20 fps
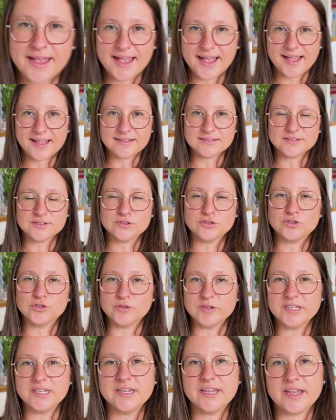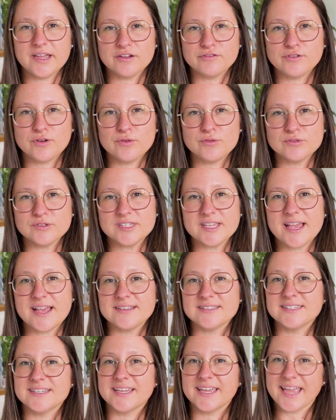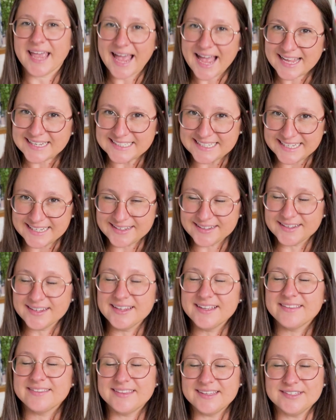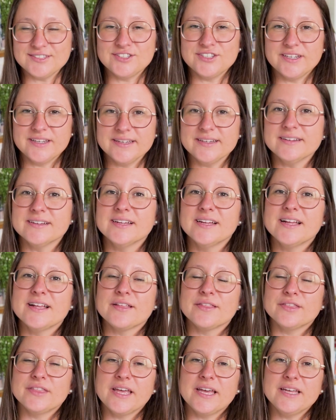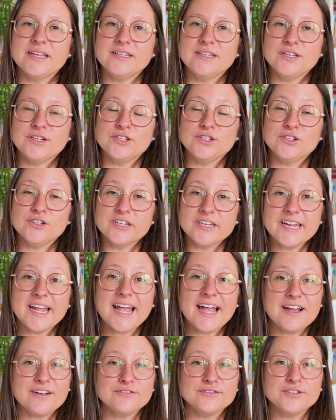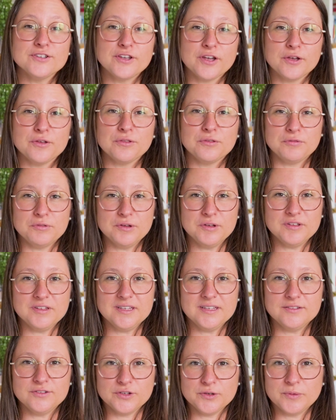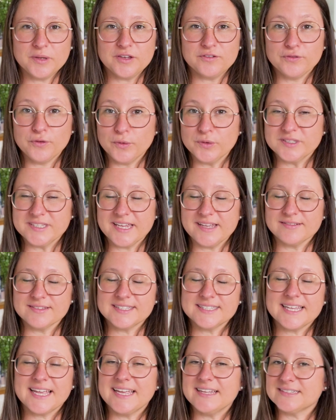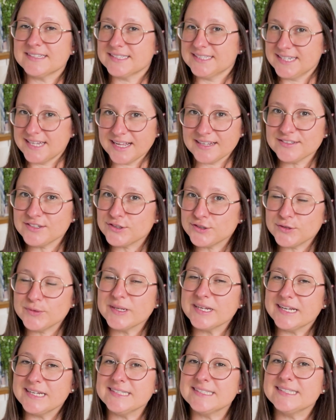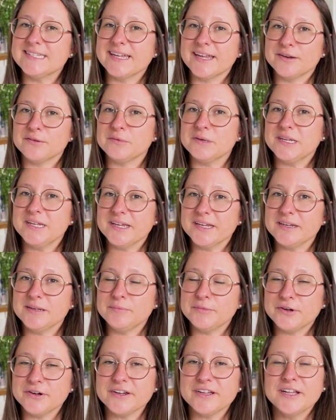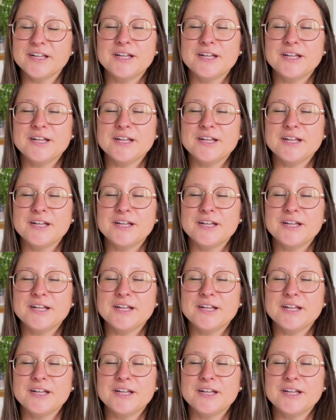at joining Air France as a cadet this year, then you're going to have to go through the TOEIC 4 skills. It's not the TOEIC listening and reading anymore,